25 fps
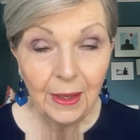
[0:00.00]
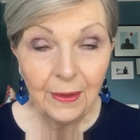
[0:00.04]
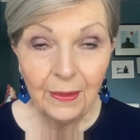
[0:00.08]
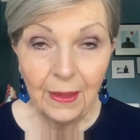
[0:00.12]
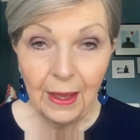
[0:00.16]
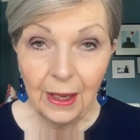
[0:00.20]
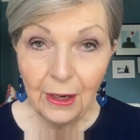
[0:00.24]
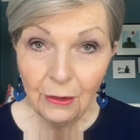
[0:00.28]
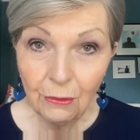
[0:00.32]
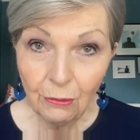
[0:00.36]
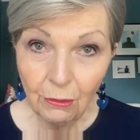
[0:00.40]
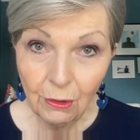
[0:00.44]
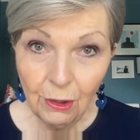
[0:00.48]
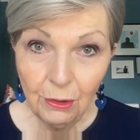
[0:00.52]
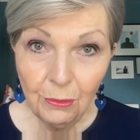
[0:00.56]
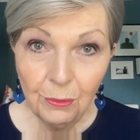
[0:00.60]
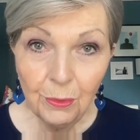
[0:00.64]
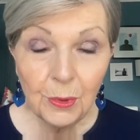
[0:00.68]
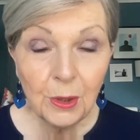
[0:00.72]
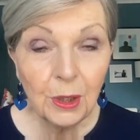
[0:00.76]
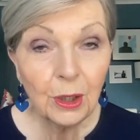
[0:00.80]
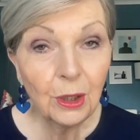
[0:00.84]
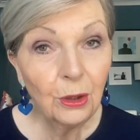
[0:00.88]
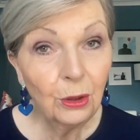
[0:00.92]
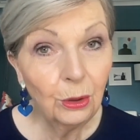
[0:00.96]
They're
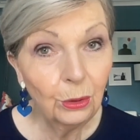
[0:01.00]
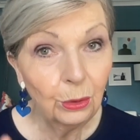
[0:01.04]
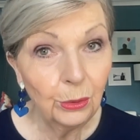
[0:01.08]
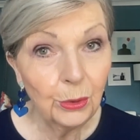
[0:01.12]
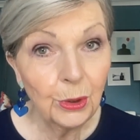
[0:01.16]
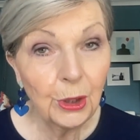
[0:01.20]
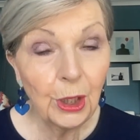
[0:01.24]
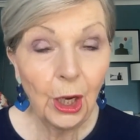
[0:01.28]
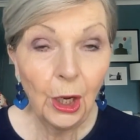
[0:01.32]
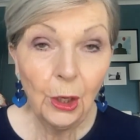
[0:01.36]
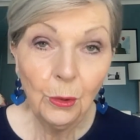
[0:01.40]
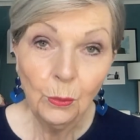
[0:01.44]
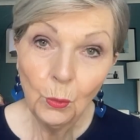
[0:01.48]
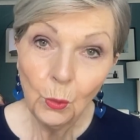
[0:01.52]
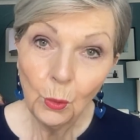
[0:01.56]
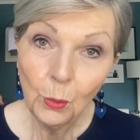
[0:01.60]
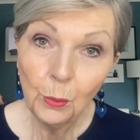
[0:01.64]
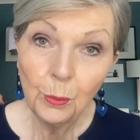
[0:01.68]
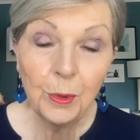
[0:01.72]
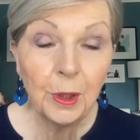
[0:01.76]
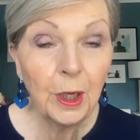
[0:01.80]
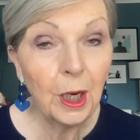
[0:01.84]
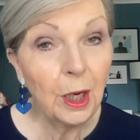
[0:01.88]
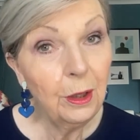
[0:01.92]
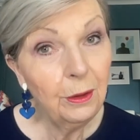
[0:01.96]
grouped, cool tone, warm
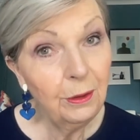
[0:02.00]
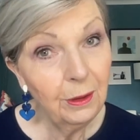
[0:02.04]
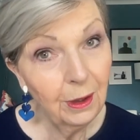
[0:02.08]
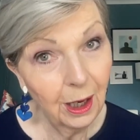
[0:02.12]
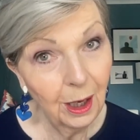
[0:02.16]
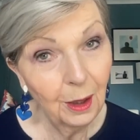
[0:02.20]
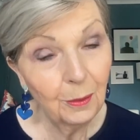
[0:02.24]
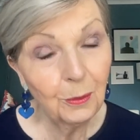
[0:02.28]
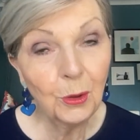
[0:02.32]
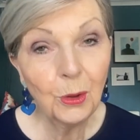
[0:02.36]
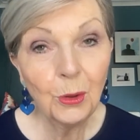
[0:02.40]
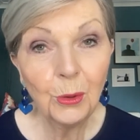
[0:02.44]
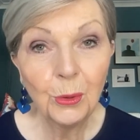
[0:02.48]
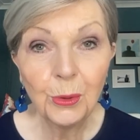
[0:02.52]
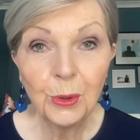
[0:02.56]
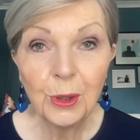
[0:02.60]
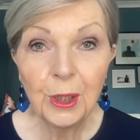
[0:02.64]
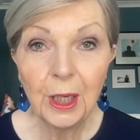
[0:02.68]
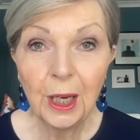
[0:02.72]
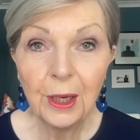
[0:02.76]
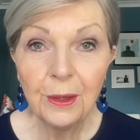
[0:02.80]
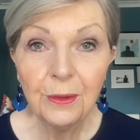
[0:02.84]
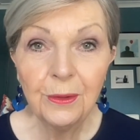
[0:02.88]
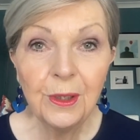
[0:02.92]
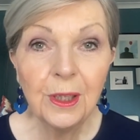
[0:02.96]
tone. I'm cool
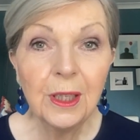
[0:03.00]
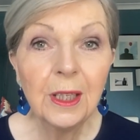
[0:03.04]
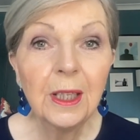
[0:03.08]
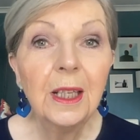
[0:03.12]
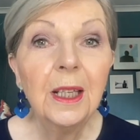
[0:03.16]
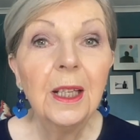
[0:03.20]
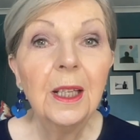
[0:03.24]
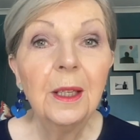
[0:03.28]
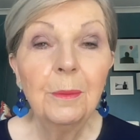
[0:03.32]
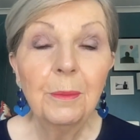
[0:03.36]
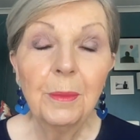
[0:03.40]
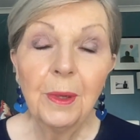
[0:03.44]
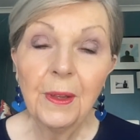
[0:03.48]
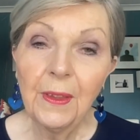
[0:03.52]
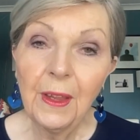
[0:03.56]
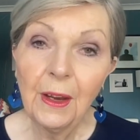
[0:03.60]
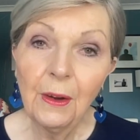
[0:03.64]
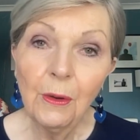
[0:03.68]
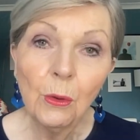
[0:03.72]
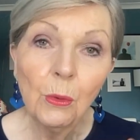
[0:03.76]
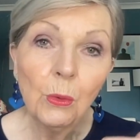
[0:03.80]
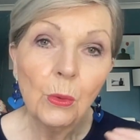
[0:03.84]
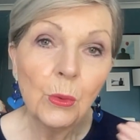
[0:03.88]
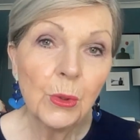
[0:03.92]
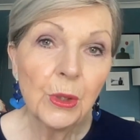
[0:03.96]
toned, but there
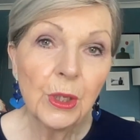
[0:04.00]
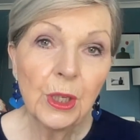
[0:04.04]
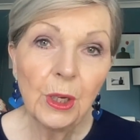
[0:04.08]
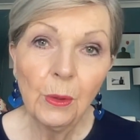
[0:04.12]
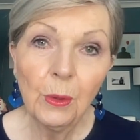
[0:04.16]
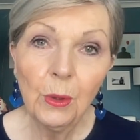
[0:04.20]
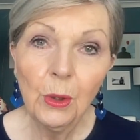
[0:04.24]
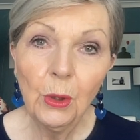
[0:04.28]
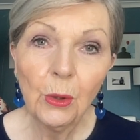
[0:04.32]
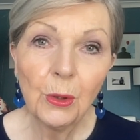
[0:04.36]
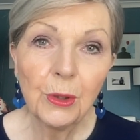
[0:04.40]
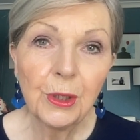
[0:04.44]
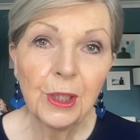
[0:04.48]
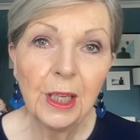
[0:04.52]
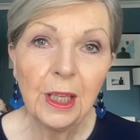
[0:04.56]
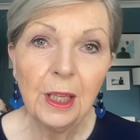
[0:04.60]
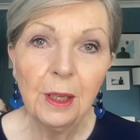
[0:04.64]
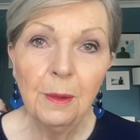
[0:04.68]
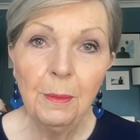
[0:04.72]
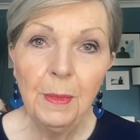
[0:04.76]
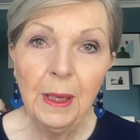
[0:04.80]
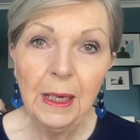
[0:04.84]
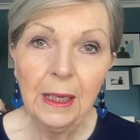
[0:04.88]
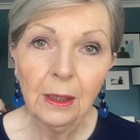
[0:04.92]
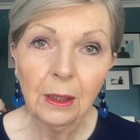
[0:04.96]
are also a lot in the
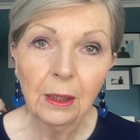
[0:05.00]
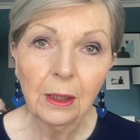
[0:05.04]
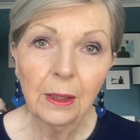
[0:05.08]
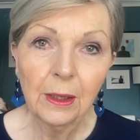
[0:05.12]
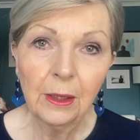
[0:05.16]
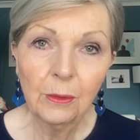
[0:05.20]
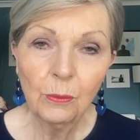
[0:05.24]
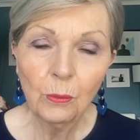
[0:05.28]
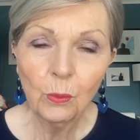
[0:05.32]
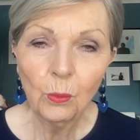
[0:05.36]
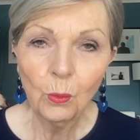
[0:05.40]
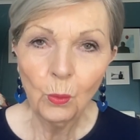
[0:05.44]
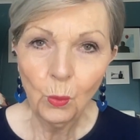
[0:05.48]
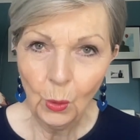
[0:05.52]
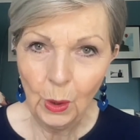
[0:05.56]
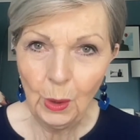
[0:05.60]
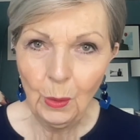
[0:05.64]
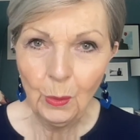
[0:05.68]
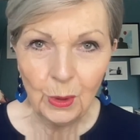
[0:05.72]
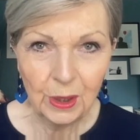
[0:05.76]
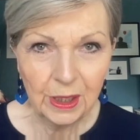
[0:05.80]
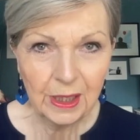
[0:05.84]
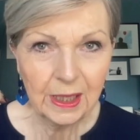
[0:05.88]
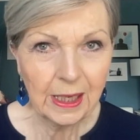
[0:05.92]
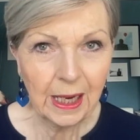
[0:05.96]
middle that we
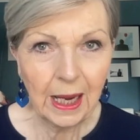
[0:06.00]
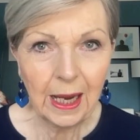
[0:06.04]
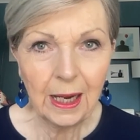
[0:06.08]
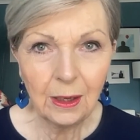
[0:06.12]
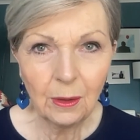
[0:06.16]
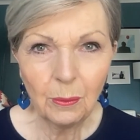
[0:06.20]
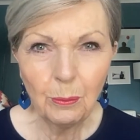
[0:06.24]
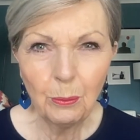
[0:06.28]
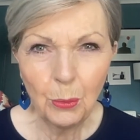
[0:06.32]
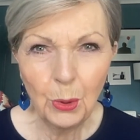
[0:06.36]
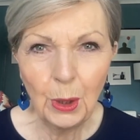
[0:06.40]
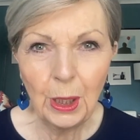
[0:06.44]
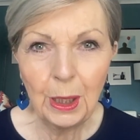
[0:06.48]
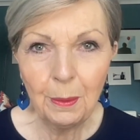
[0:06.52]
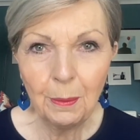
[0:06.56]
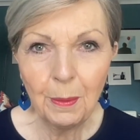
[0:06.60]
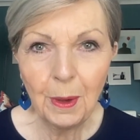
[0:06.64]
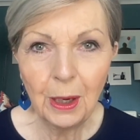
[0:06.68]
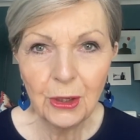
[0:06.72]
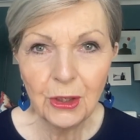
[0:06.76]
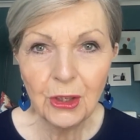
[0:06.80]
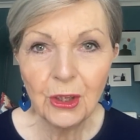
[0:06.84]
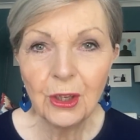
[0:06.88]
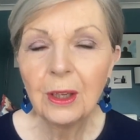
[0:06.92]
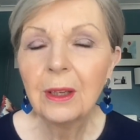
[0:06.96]
would say are pretty
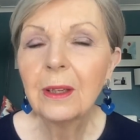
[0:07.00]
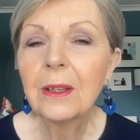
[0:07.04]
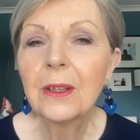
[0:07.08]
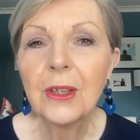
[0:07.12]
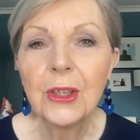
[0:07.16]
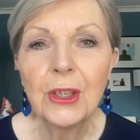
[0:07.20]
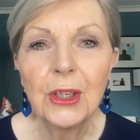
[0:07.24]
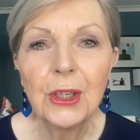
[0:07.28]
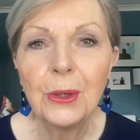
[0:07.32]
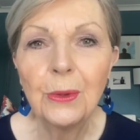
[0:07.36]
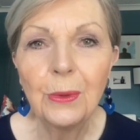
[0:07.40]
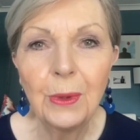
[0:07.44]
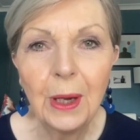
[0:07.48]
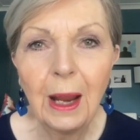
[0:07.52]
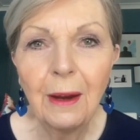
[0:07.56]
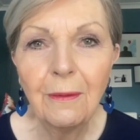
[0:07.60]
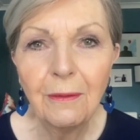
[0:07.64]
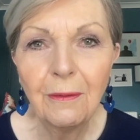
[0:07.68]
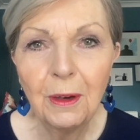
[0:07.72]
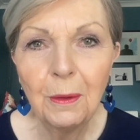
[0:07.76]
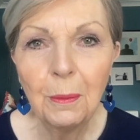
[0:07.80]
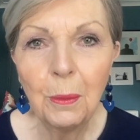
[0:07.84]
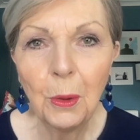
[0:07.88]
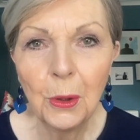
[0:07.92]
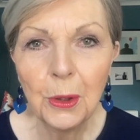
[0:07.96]
much suit
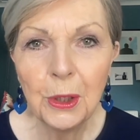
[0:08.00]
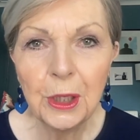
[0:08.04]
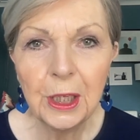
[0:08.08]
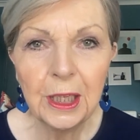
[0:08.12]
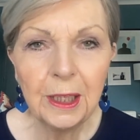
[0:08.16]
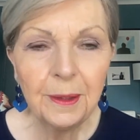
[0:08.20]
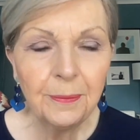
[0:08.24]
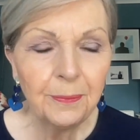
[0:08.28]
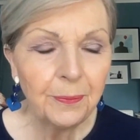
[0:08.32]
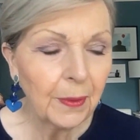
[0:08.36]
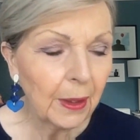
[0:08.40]
everybody.